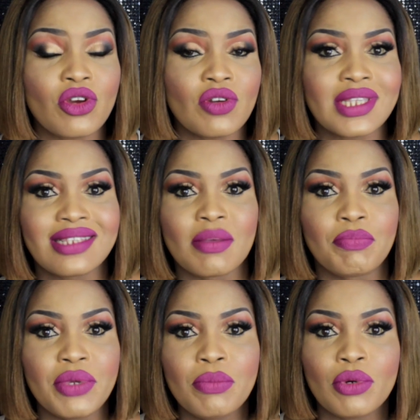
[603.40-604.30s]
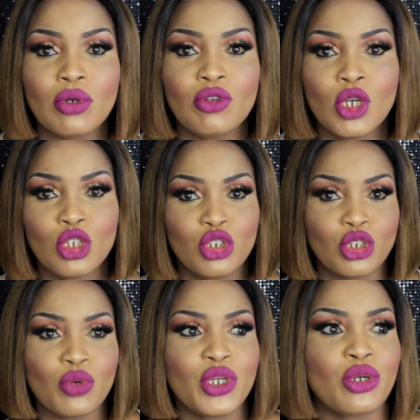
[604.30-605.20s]
across as a bimbo,
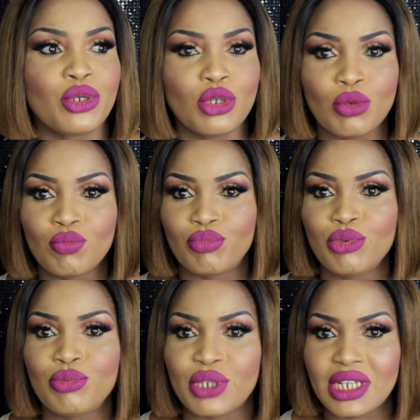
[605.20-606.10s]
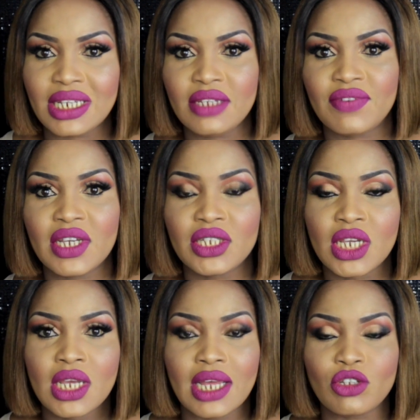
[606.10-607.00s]
showing all your boobs and cleavage,
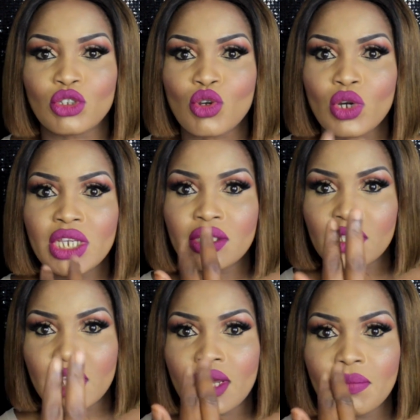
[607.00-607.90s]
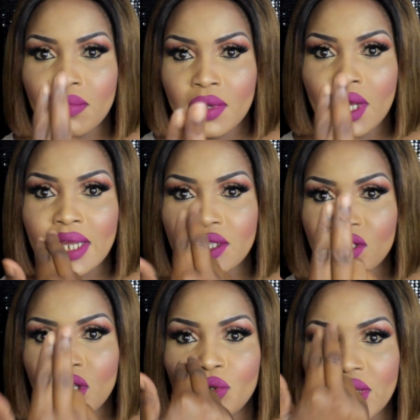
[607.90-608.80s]
and you're talking to him and he's
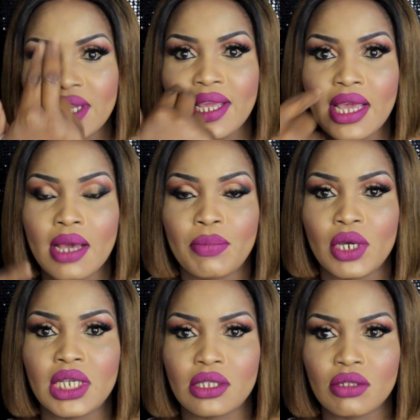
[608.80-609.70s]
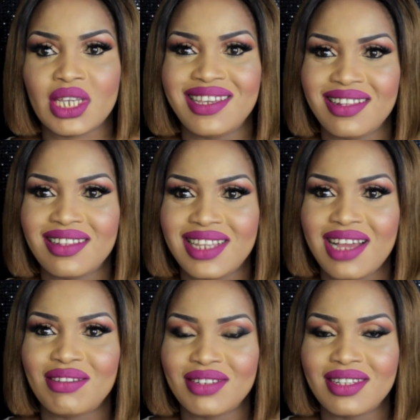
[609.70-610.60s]
not looking here, but he's looking
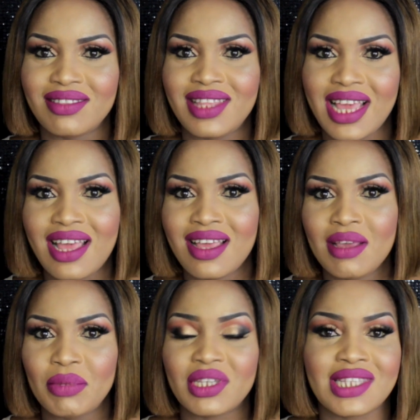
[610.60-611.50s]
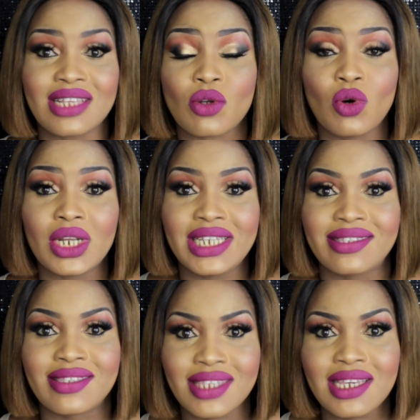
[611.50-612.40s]
down there, because that's all he
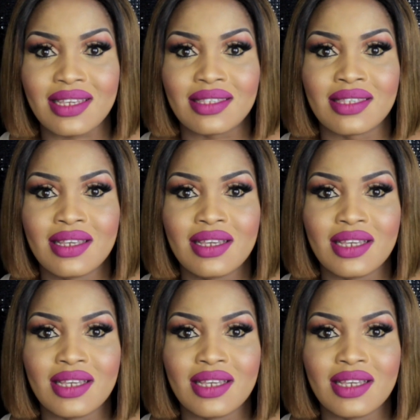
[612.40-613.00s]
sees,